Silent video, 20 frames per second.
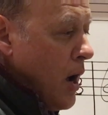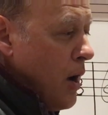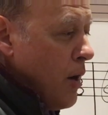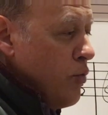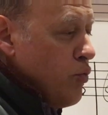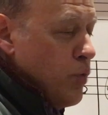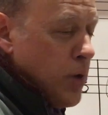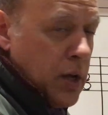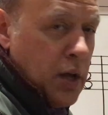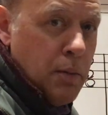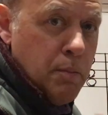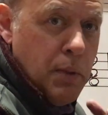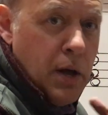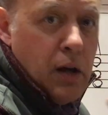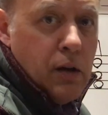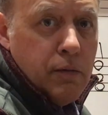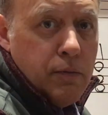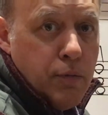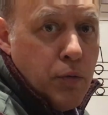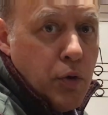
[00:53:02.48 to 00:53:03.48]
ring a
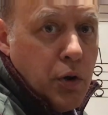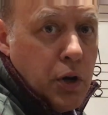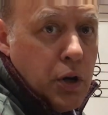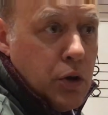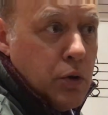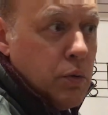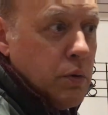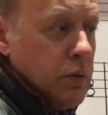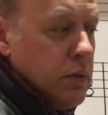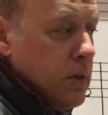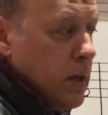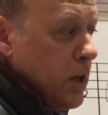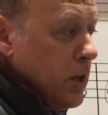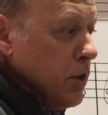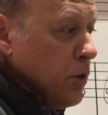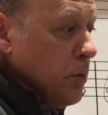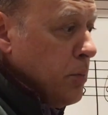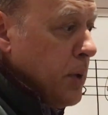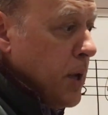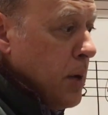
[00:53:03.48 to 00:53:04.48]
bell for you, that
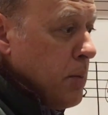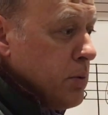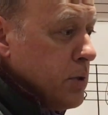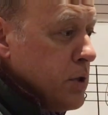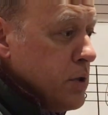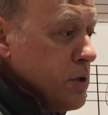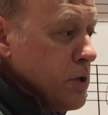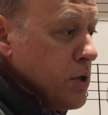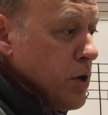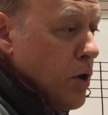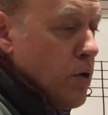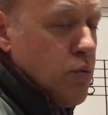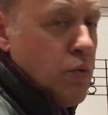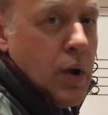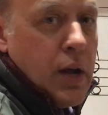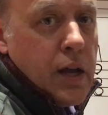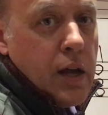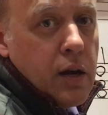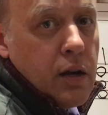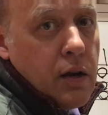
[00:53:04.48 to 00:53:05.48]
you'll be able to start
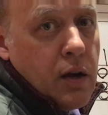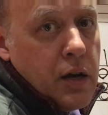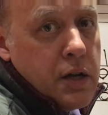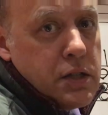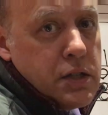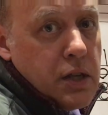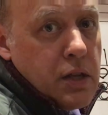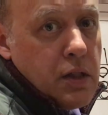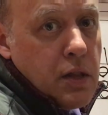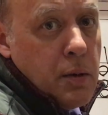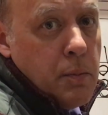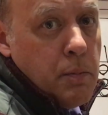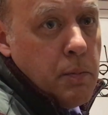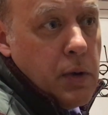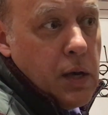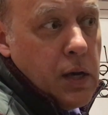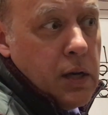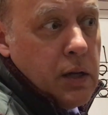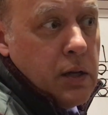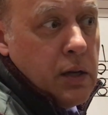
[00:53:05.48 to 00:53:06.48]
recognizing them
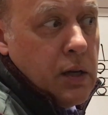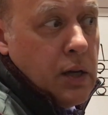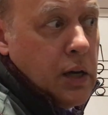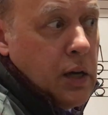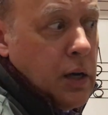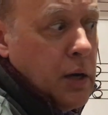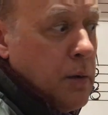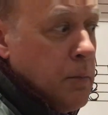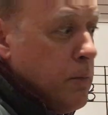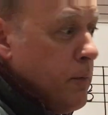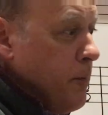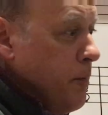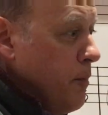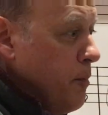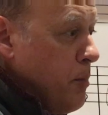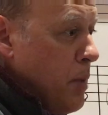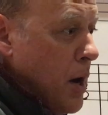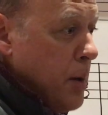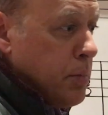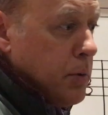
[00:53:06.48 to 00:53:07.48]
in
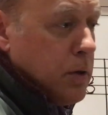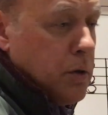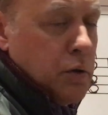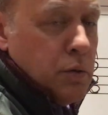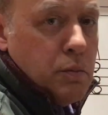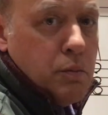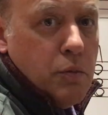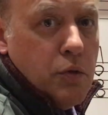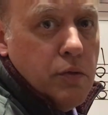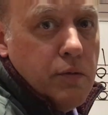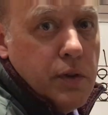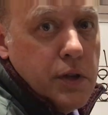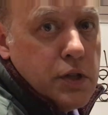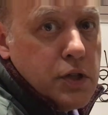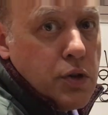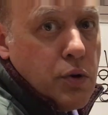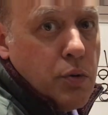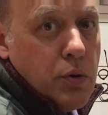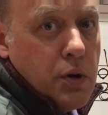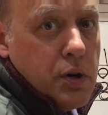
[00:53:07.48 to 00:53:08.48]
popular movie
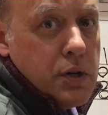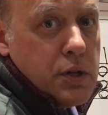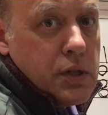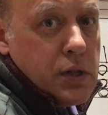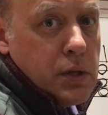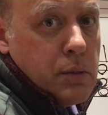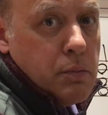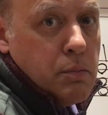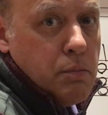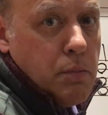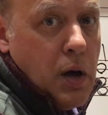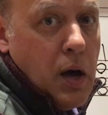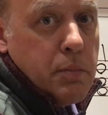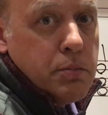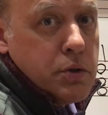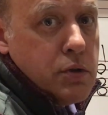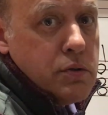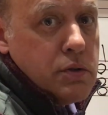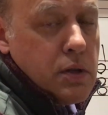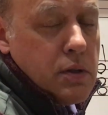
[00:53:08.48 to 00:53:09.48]
scores and pop
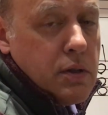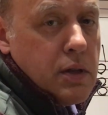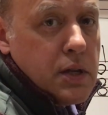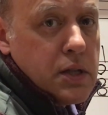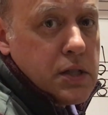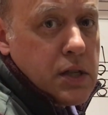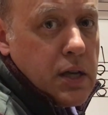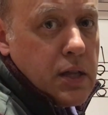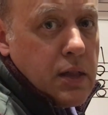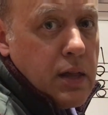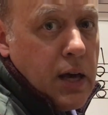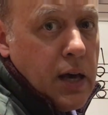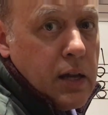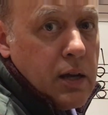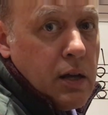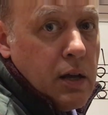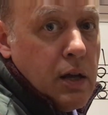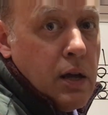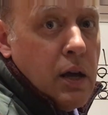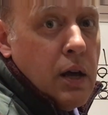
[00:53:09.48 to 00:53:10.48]
tunes and things like that
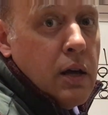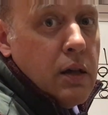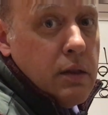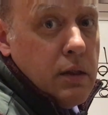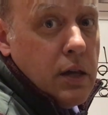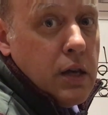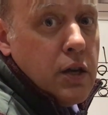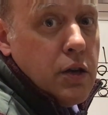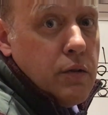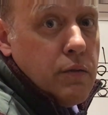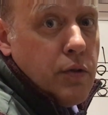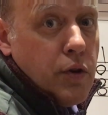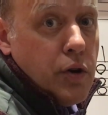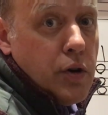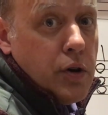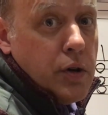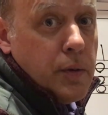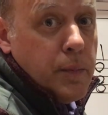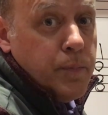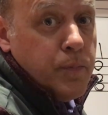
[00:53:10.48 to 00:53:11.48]
you've
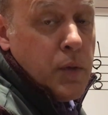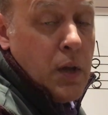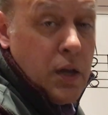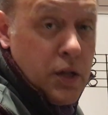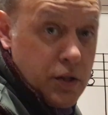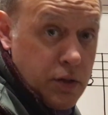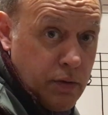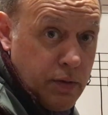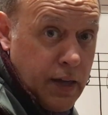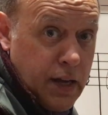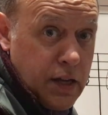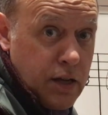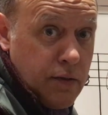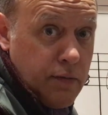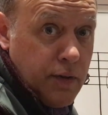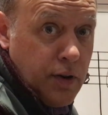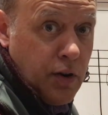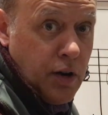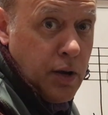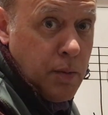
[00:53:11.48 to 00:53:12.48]
heard. So thank you
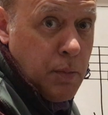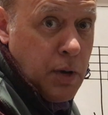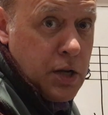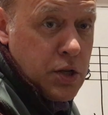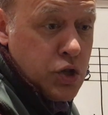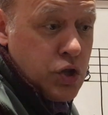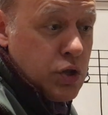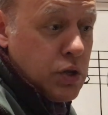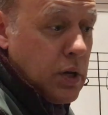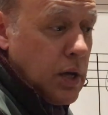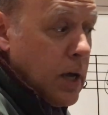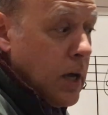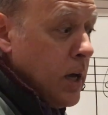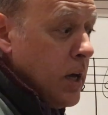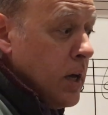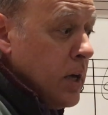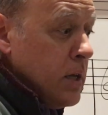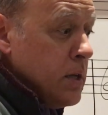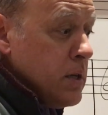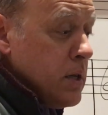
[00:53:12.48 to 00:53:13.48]
very much,
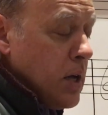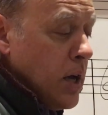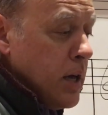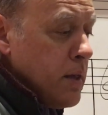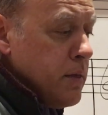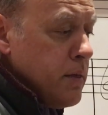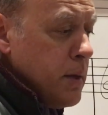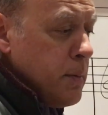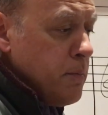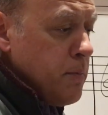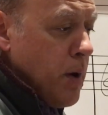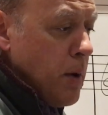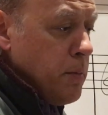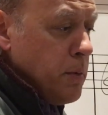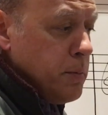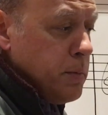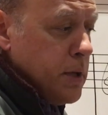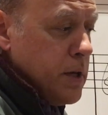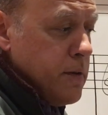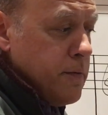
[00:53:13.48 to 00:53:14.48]
and I think
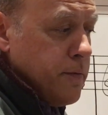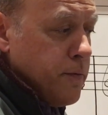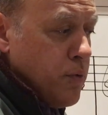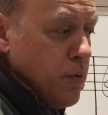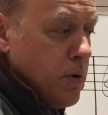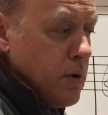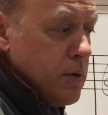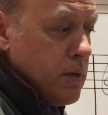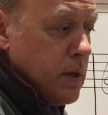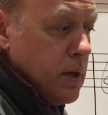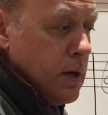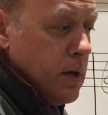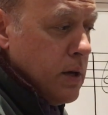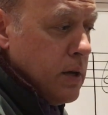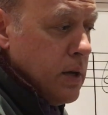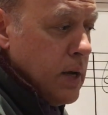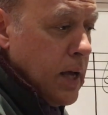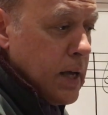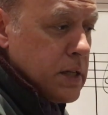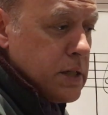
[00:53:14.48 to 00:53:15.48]
probably for the
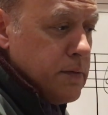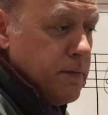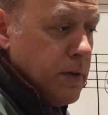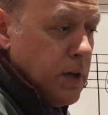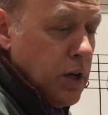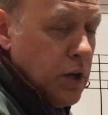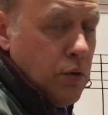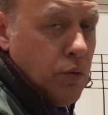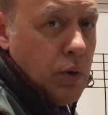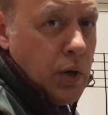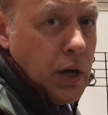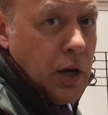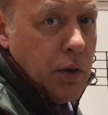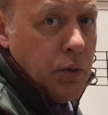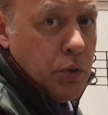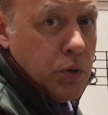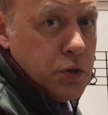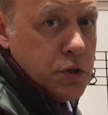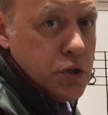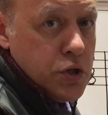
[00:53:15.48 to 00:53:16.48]
next video what I
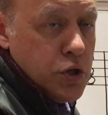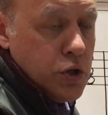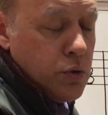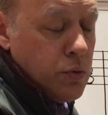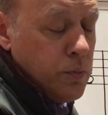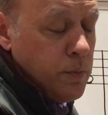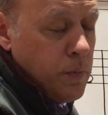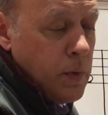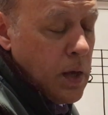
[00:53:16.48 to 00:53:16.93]
will do